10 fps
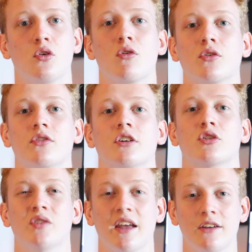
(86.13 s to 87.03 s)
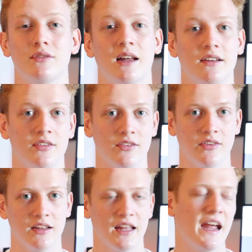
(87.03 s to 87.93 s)
course, the creative
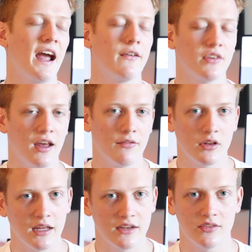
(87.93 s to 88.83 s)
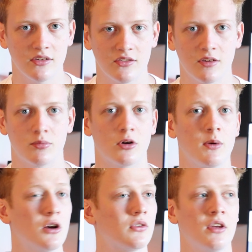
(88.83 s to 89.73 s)
licensing. They have to have the license to
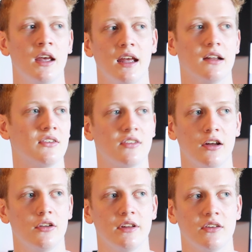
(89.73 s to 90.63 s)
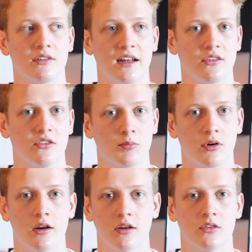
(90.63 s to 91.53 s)
promote and sell these licensed
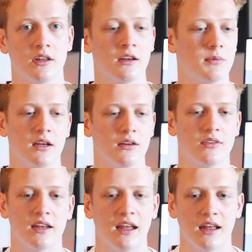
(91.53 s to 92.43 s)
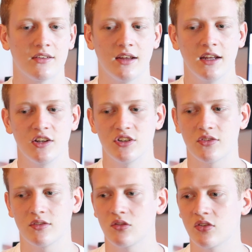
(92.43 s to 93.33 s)
products because they can't
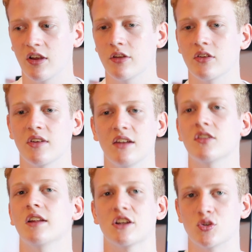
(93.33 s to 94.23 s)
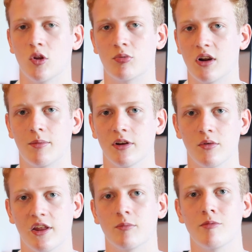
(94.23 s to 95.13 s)
just sell this intellectual property
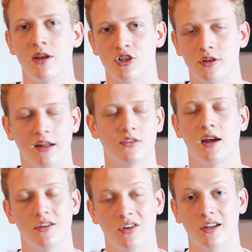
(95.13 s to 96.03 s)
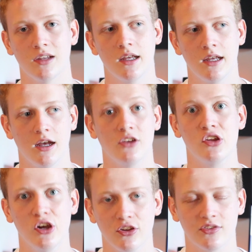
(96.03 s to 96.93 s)
without permission. That's kind of like a
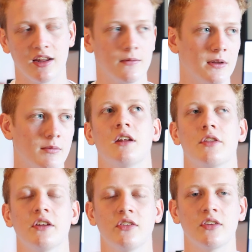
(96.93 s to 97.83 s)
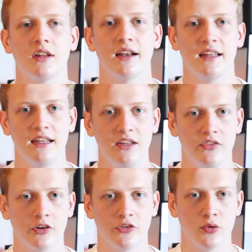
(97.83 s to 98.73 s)
duh statement. Now, this is a lot
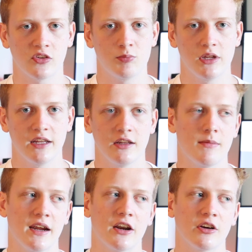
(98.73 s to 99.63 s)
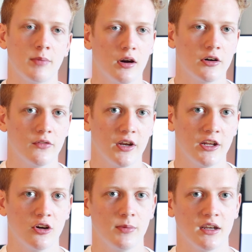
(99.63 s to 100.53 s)
easier to explain than my Harry Potter
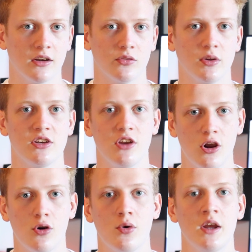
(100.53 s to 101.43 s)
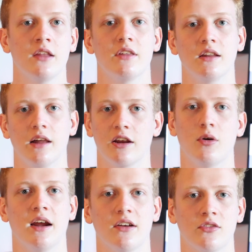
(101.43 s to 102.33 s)
video because we know that
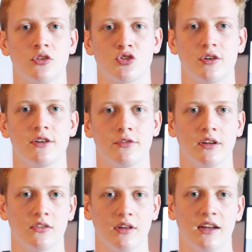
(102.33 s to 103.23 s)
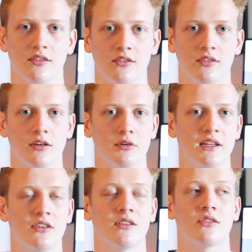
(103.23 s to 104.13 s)
LEGO has the Stranger Things license. They released